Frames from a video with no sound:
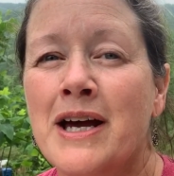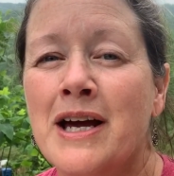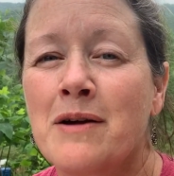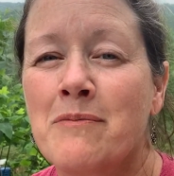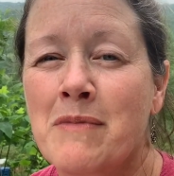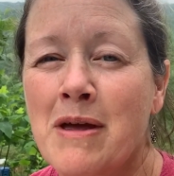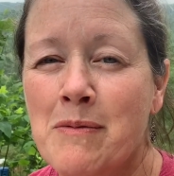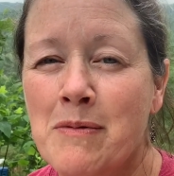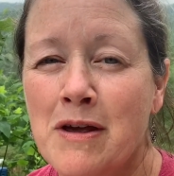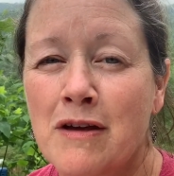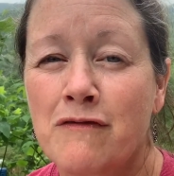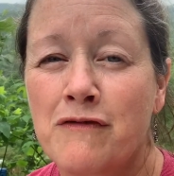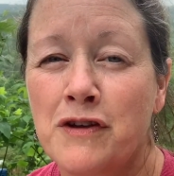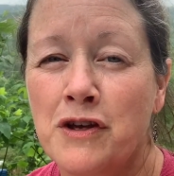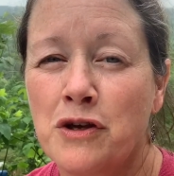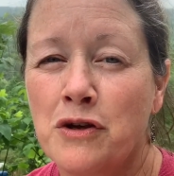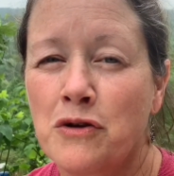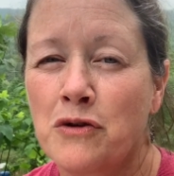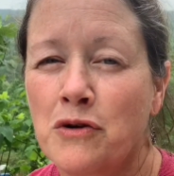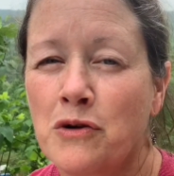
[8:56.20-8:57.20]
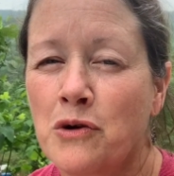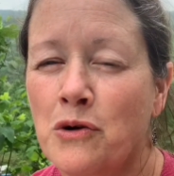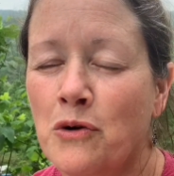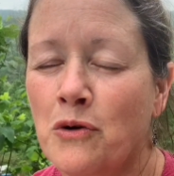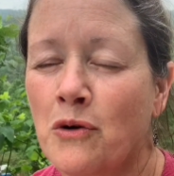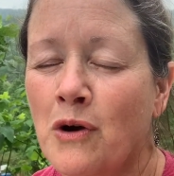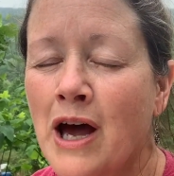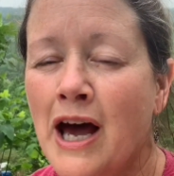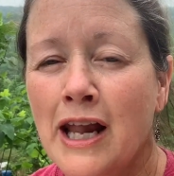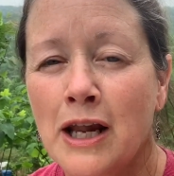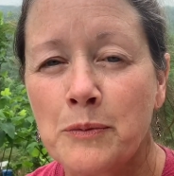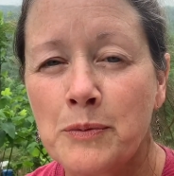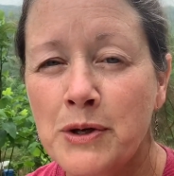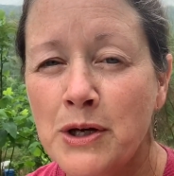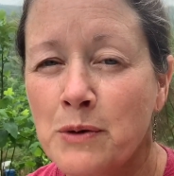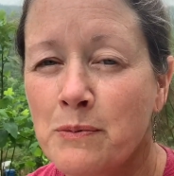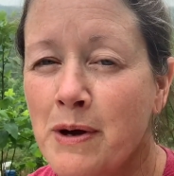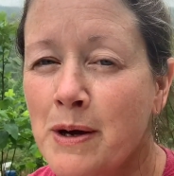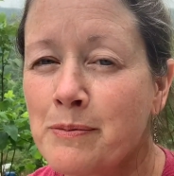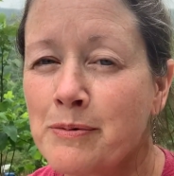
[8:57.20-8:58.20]
Maybe a few
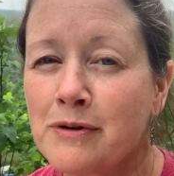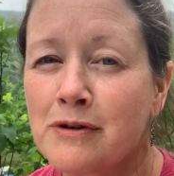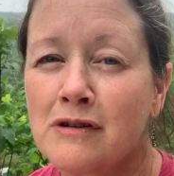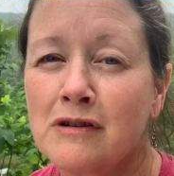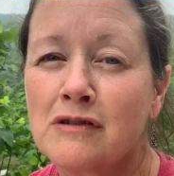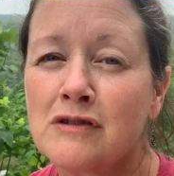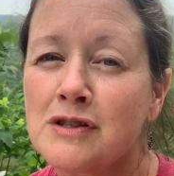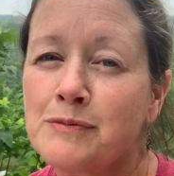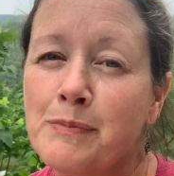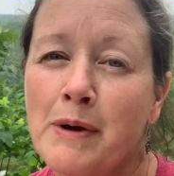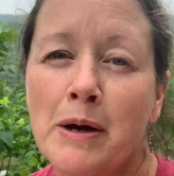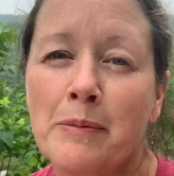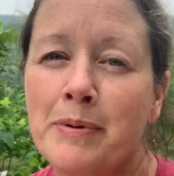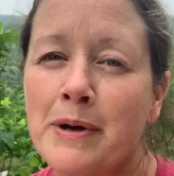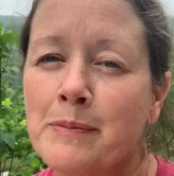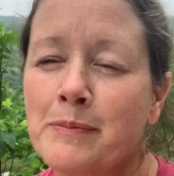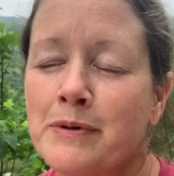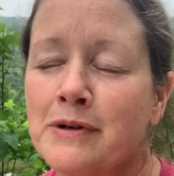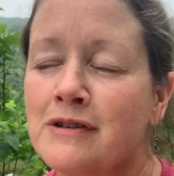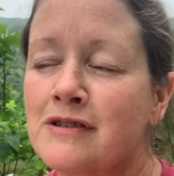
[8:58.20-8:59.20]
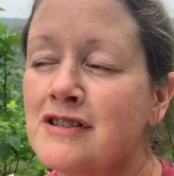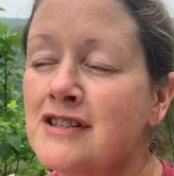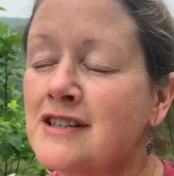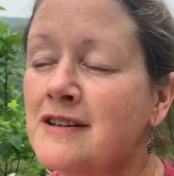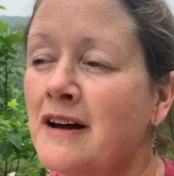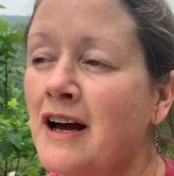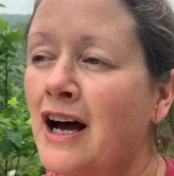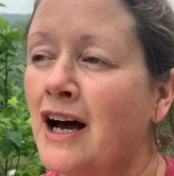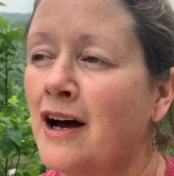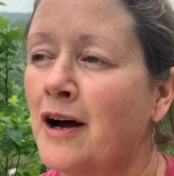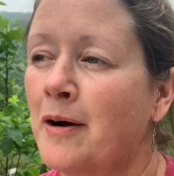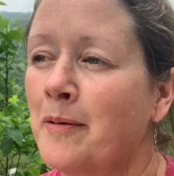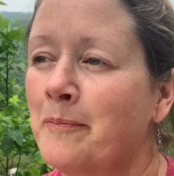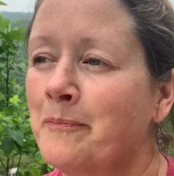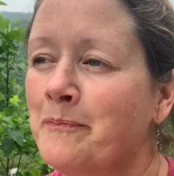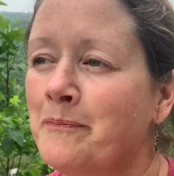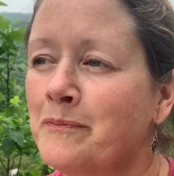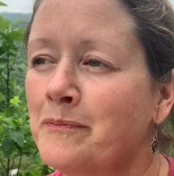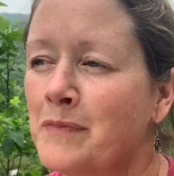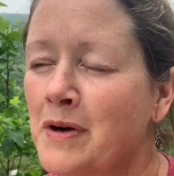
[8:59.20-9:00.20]
jalapeno peppers, bell peppers,
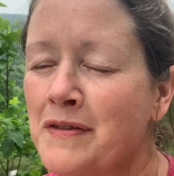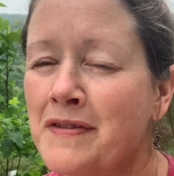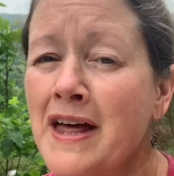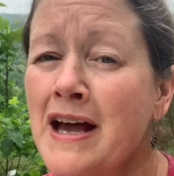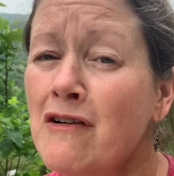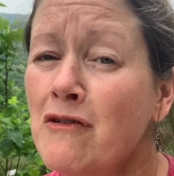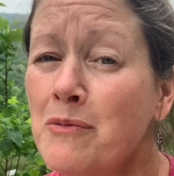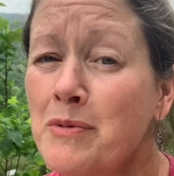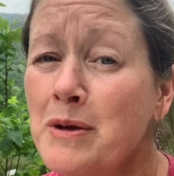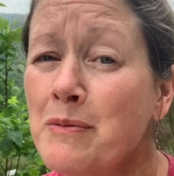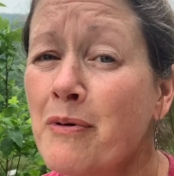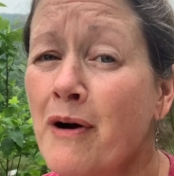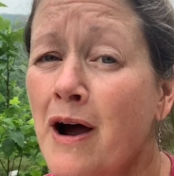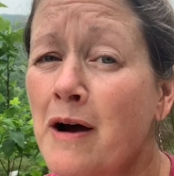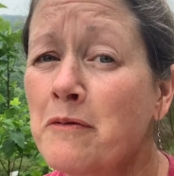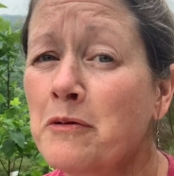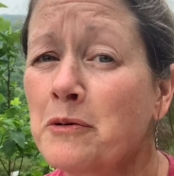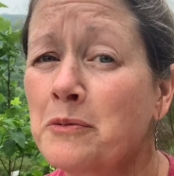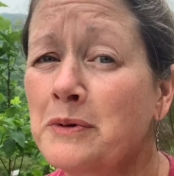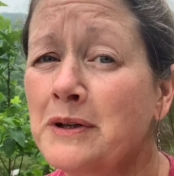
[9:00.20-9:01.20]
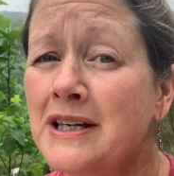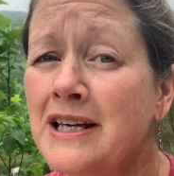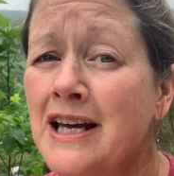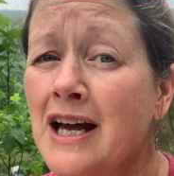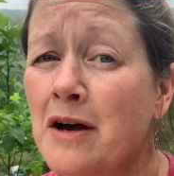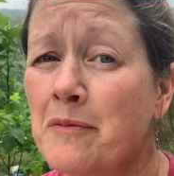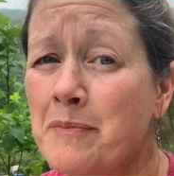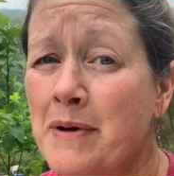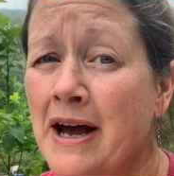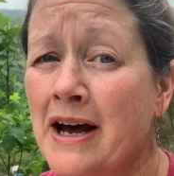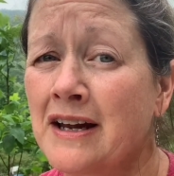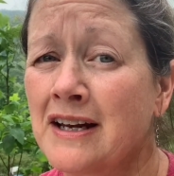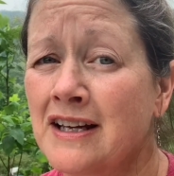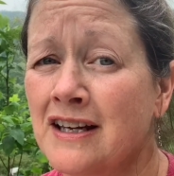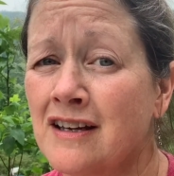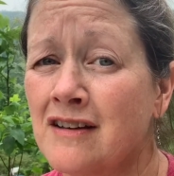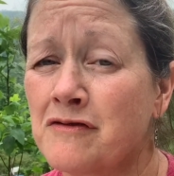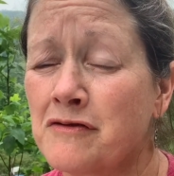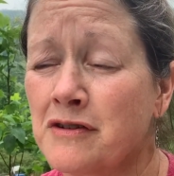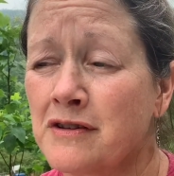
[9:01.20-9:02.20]
but that will be probably about
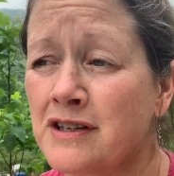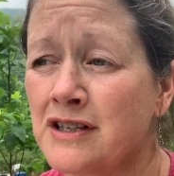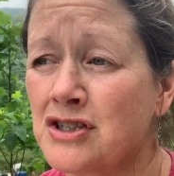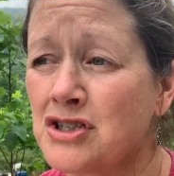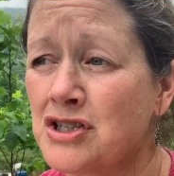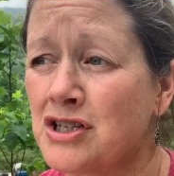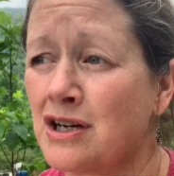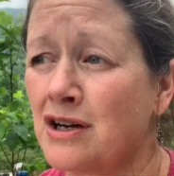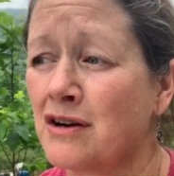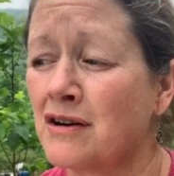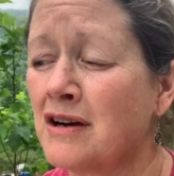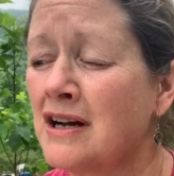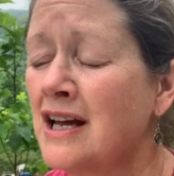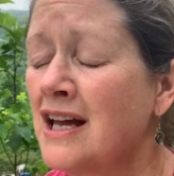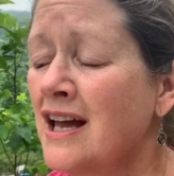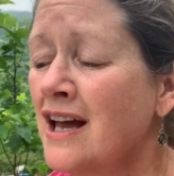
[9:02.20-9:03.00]
it for this year.